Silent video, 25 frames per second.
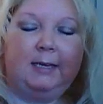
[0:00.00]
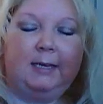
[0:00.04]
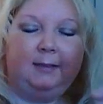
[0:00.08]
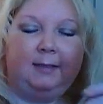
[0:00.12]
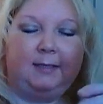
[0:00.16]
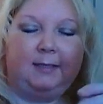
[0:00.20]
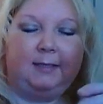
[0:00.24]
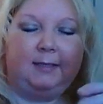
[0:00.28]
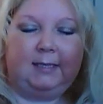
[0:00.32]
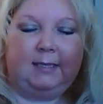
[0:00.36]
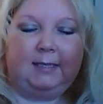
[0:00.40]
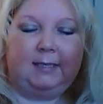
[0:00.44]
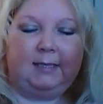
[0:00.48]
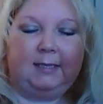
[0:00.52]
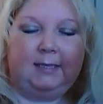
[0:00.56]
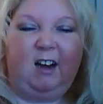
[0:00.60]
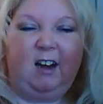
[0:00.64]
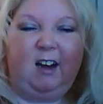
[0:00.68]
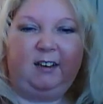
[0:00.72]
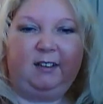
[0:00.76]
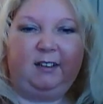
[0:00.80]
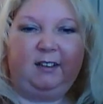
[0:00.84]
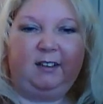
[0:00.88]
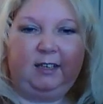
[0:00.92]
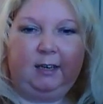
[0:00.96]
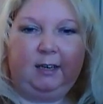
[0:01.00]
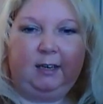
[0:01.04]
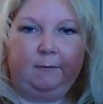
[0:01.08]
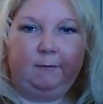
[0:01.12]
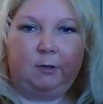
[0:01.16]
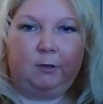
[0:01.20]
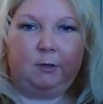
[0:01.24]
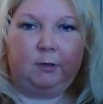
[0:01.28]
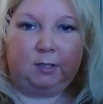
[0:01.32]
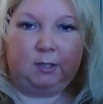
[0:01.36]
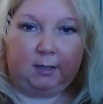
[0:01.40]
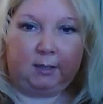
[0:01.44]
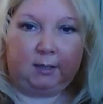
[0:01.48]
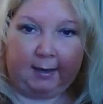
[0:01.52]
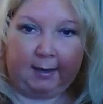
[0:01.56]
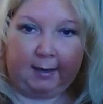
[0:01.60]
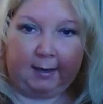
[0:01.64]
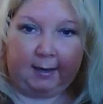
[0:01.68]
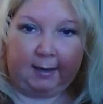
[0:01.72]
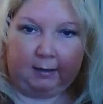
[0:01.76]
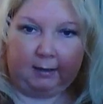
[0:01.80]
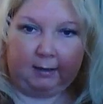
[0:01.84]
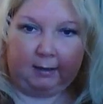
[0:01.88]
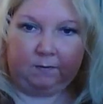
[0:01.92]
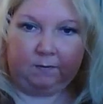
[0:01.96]
This gets caught on the covers and
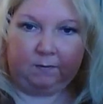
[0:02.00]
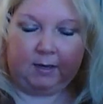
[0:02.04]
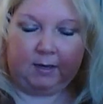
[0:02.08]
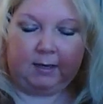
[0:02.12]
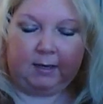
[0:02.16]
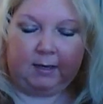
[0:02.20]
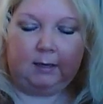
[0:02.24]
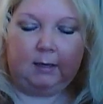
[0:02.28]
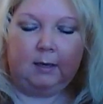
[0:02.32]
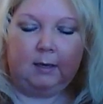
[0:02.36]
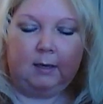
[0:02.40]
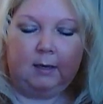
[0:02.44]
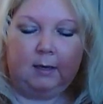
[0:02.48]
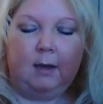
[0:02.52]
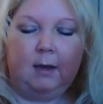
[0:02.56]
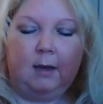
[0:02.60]
that kind of thing.